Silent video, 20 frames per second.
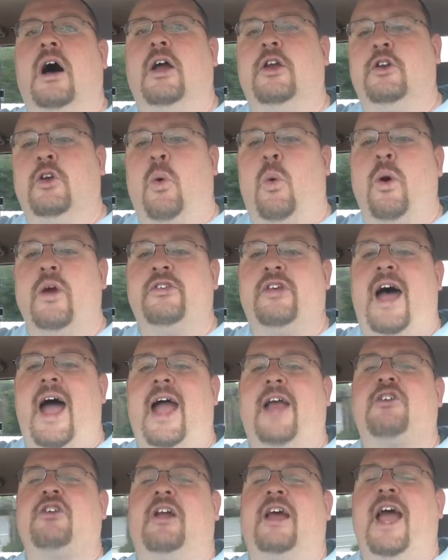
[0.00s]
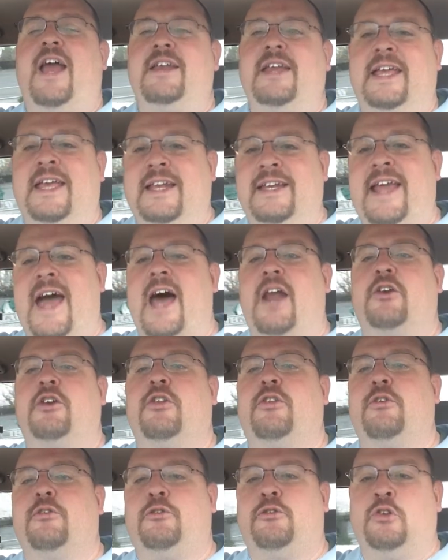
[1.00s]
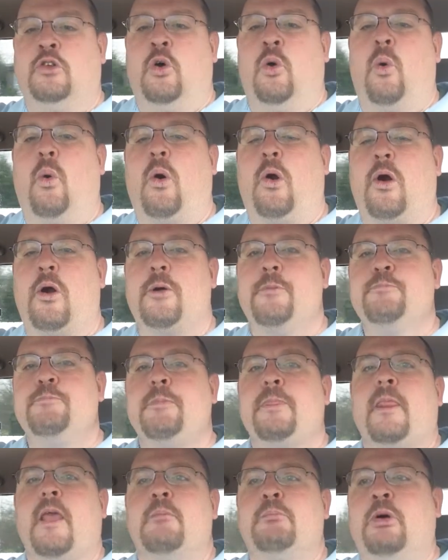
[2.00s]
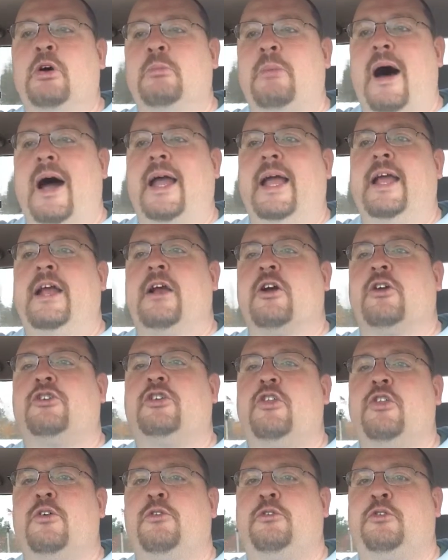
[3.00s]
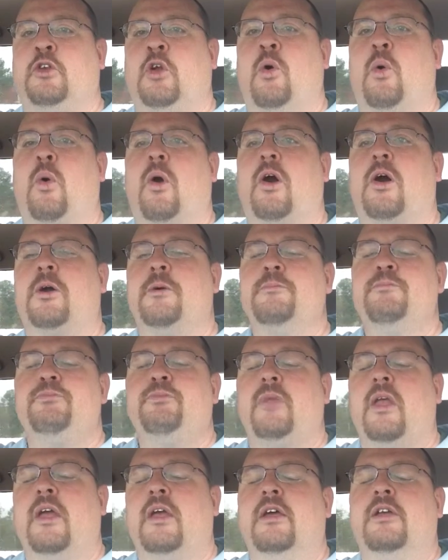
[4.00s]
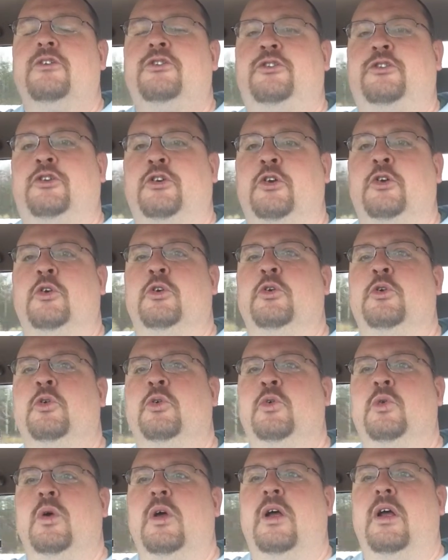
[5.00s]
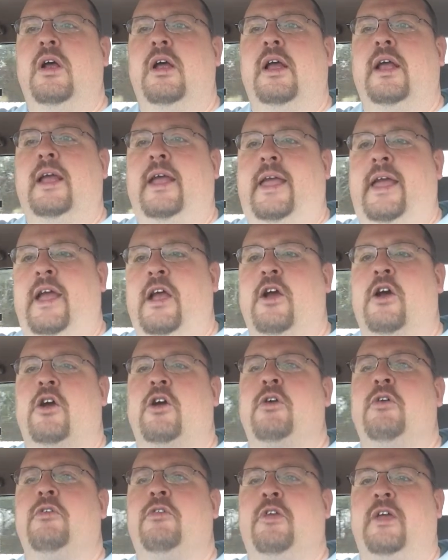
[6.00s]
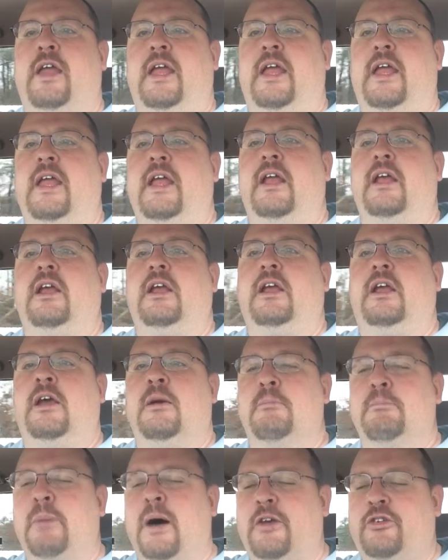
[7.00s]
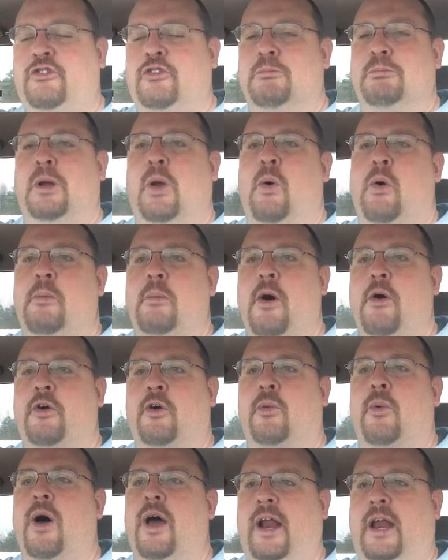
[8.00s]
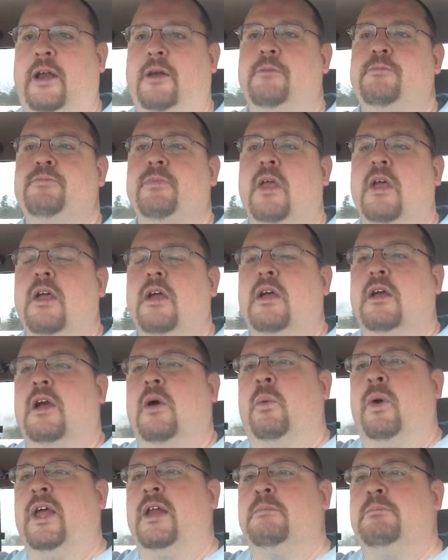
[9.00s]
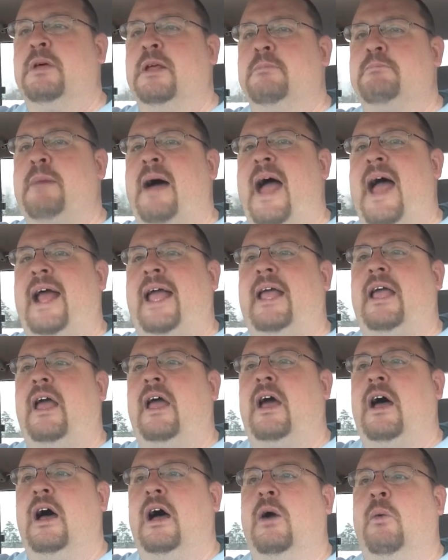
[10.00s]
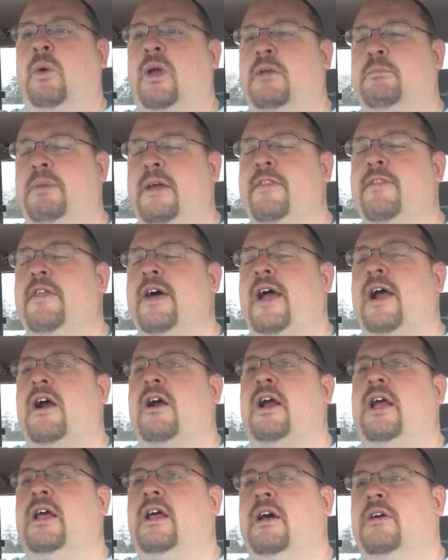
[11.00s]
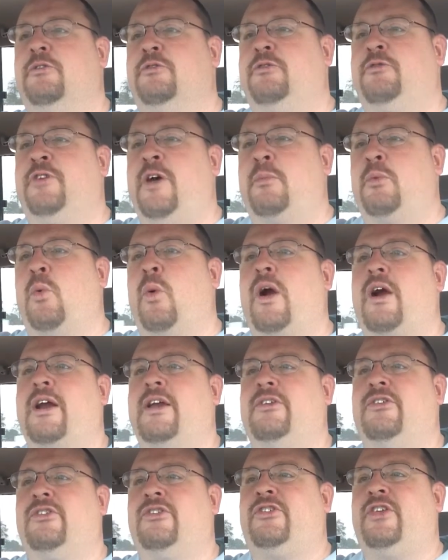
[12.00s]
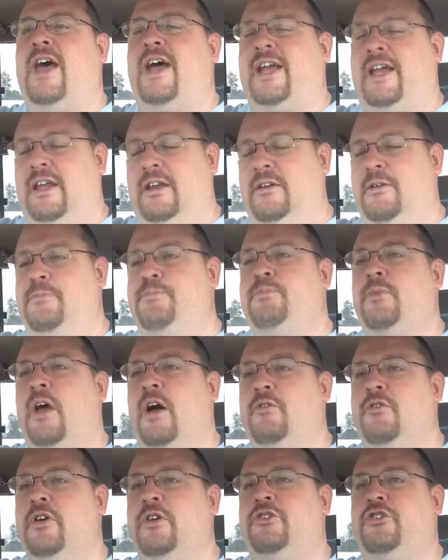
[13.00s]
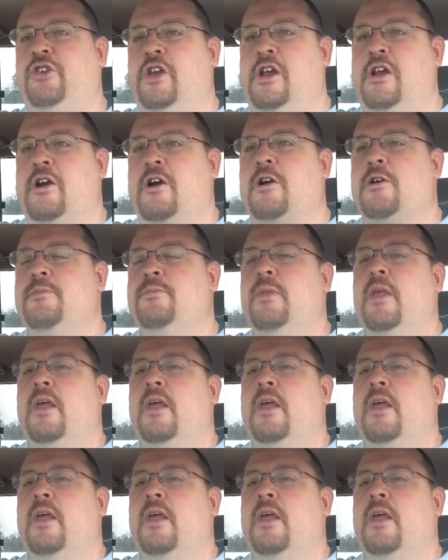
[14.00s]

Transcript: noise. I actually had to get down to the floor, put my ear to the floor to hear the combustion blower motor running. And we had been there February 2nd of this year